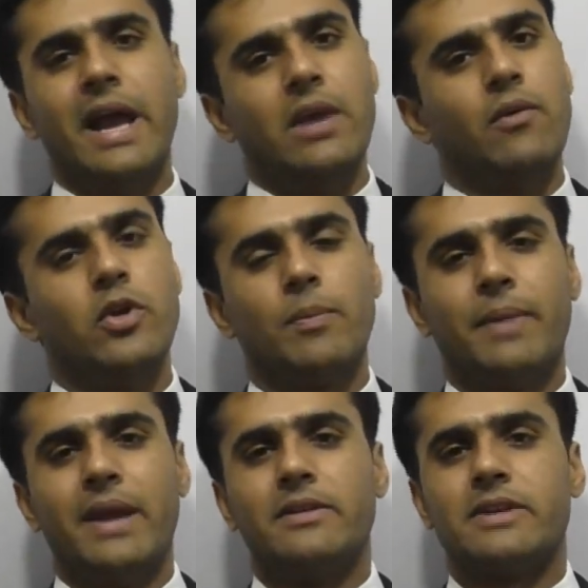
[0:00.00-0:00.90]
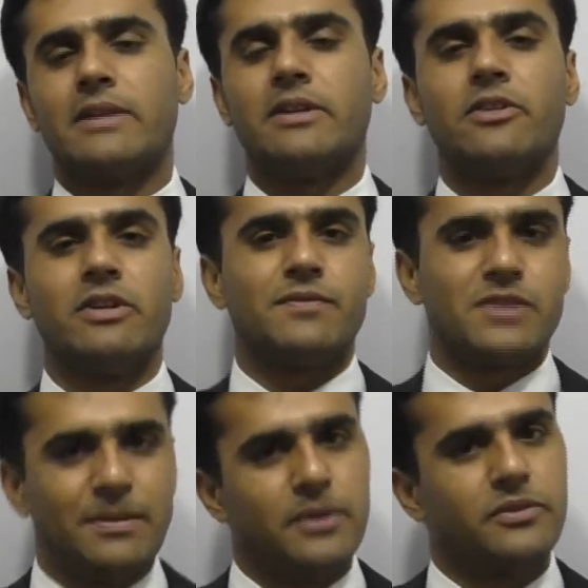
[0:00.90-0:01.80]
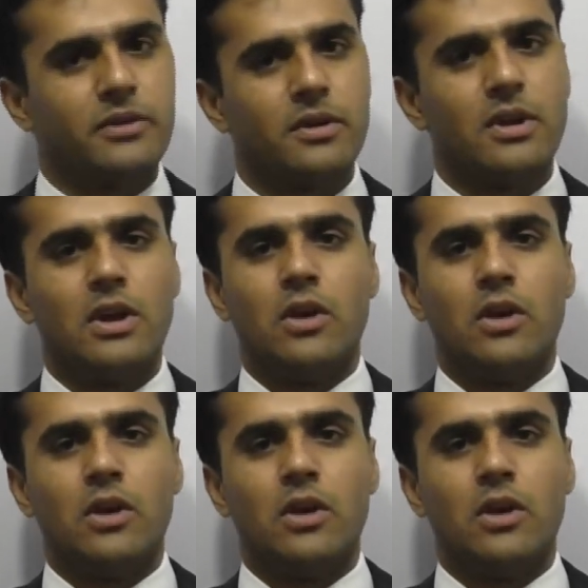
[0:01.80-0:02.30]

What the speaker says: anyway. You're paying the tax at the rate of 10%.